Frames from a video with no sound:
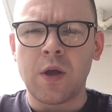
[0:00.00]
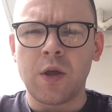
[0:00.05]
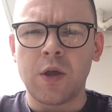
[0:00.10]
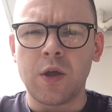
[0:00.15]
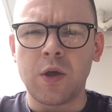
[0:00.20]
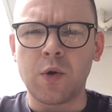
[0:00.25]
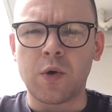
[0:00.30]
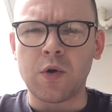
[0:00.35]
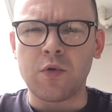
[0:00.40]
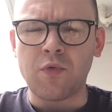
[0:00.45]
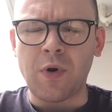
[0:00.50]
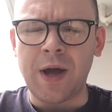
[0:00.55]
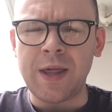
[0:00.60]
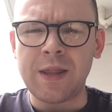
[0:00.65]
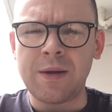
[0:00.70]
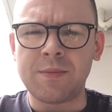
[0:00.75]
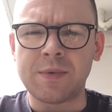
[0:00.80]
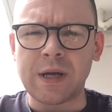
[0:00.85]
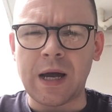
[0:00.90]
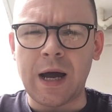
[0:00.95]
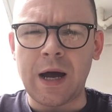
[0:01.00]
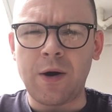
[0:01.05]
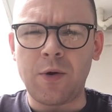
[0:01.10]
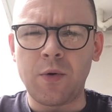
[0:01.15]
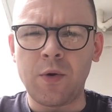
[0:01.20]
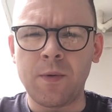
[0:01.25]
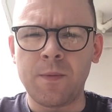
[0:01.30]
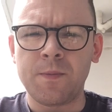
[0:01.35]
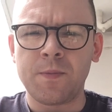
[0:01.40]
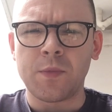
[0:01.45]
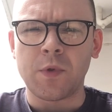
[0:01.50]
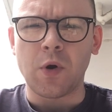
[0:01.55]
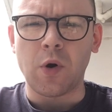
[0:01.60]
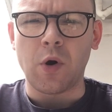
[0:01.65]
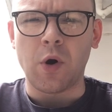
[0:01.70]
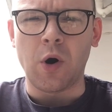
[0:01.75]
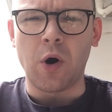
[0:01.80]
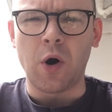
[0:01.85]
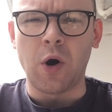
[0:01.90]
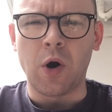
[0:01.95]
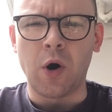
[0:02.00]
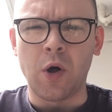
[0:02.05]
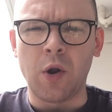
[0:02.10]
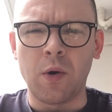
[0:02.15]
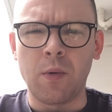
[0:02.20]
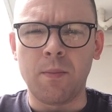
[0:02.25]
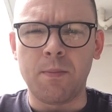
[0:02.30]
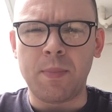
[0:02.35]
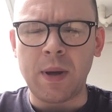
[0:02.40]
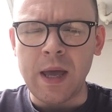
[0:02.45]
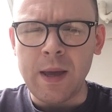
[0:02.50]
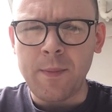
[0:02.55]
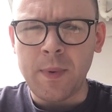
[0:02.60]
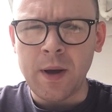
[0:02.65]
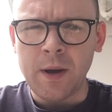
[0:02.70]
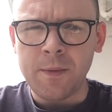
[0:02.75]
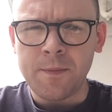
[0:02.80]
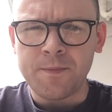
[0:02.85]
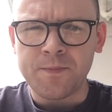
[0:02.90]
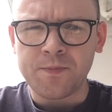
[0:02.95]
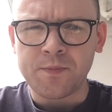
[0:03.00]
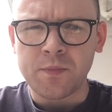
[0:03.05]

You can write them down on paper,